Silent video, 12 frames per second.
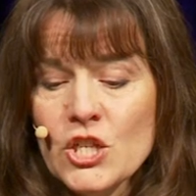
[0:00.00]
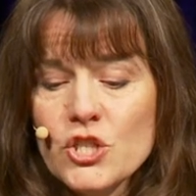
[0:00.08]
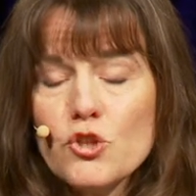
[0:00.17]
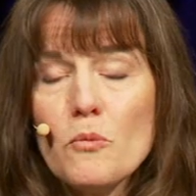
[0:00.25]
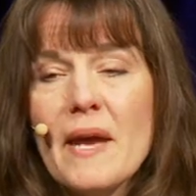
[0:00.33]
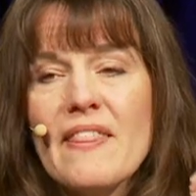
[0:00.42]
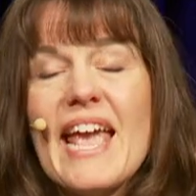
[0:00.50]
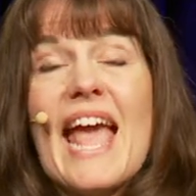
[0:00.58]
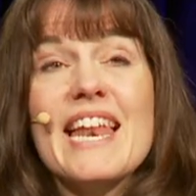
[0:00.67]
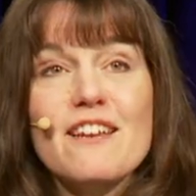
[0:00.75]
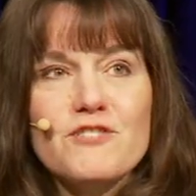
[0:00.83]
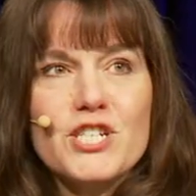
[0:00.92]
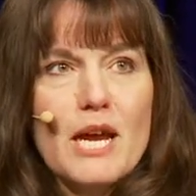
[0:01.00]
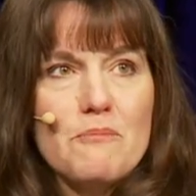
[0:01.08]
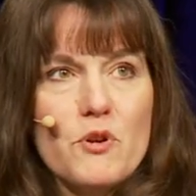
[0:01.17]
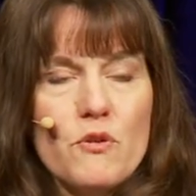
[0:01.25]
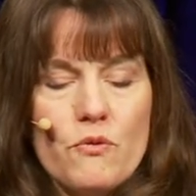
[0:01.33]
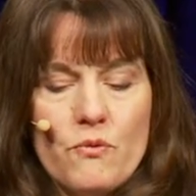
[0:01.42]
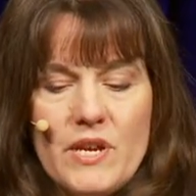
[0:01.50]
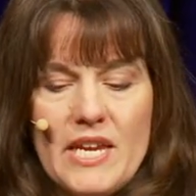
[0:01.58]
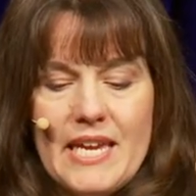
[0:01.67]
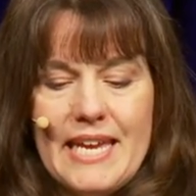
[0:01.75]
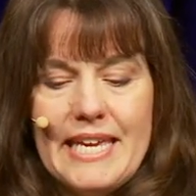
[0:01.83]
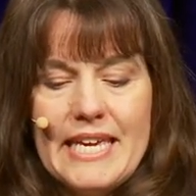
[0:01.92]
So by the end of chapter
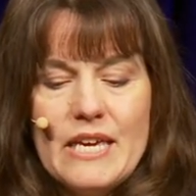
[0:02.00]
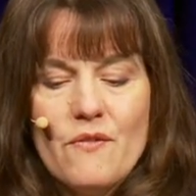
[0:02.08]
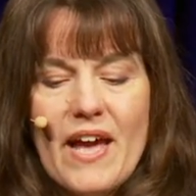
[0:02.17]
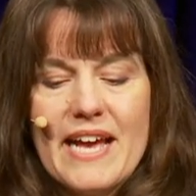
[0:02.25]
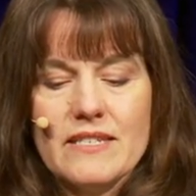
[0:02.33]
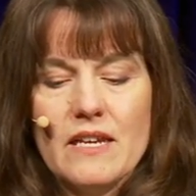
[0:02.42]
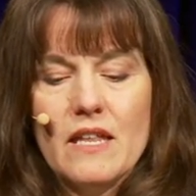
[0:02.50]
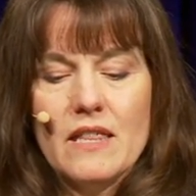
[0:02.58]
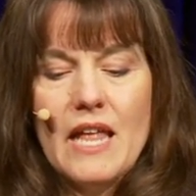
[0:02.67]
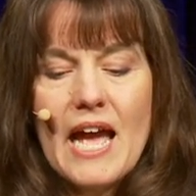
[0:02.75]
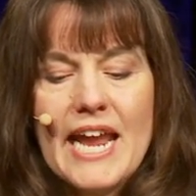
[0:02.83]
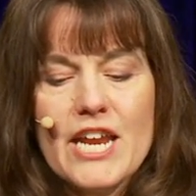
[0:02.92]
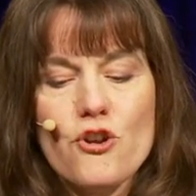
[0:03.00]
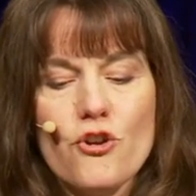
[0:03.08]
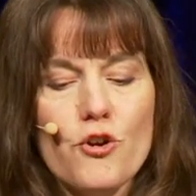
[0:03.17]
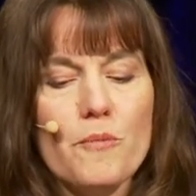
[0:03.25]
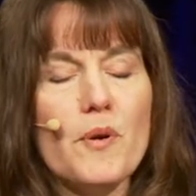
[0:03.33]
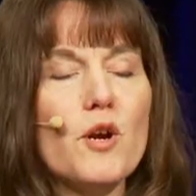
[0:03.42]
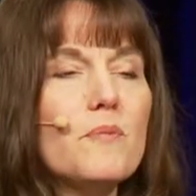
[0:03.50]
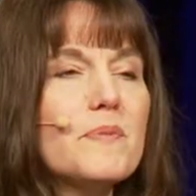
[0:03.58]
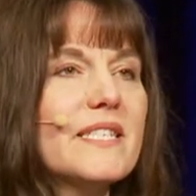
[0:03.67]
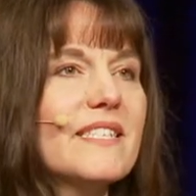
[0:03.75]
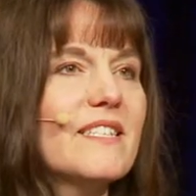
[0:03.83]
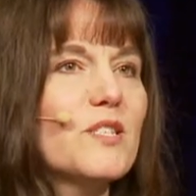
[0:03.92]
three, Eve has aligned her
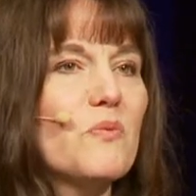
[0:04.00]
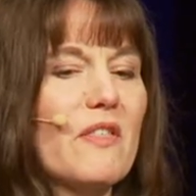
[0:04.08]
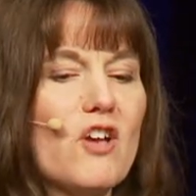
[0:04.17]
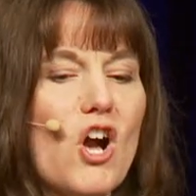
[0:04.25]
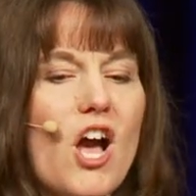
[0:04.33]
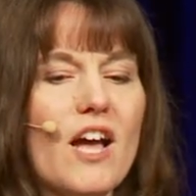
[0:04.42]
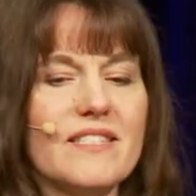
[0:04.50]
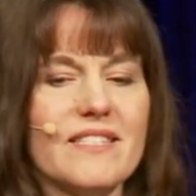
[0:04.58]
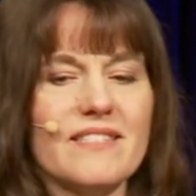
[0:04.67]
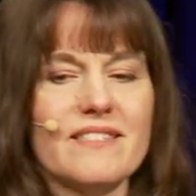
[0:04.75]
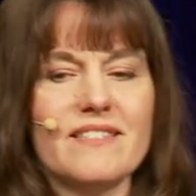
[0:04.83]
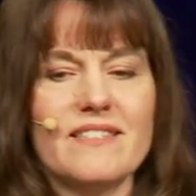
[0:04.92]
purposes with God's.